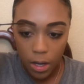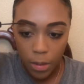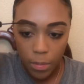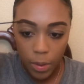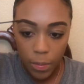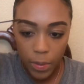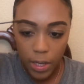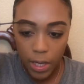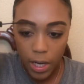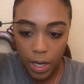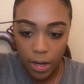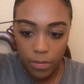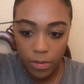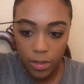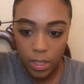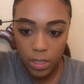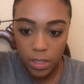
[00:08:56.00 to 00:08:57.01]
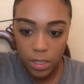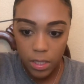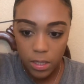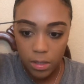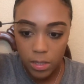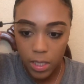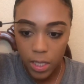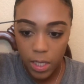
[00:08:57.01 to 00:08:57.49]
but being careful not to get
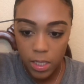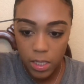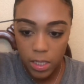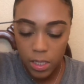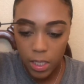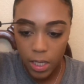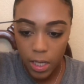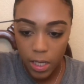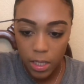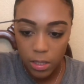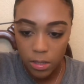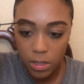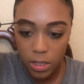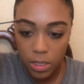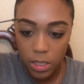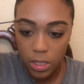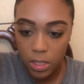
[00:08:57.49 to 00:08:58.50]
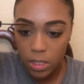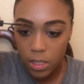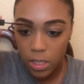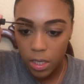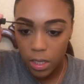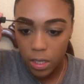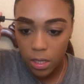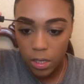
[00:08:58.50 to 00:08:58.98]
those edges that I literally
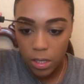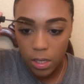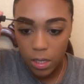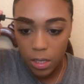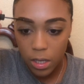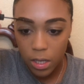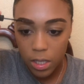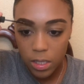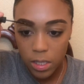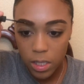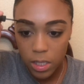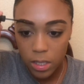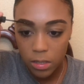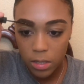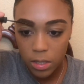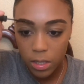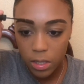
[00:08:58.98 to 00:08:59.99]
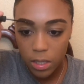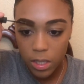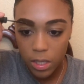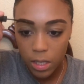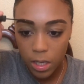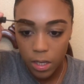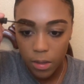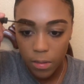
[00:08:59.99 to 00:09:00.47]
just concealed and
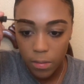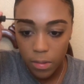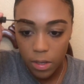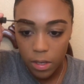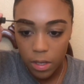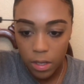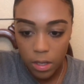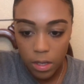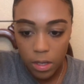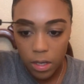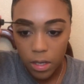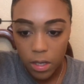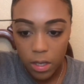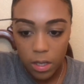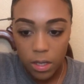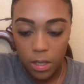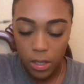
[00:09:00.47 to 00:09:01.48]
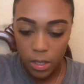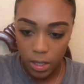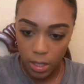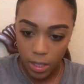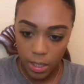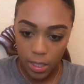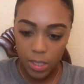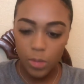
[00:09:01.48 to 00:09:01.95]
cleaned up.
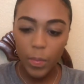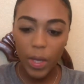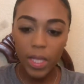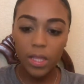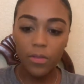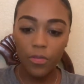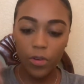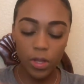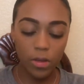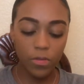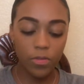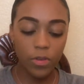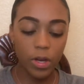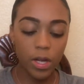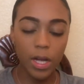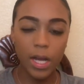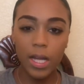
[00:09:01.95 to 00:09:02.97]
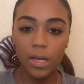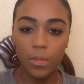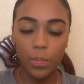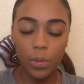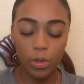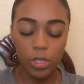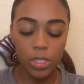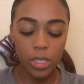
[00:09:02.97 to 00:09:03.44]
It's mainly for the front kind of
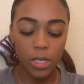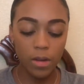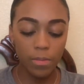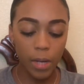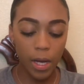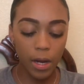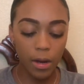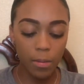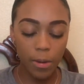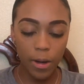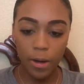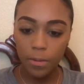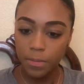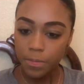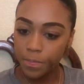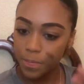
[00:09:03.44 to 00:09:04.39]
portion of my eyebrow.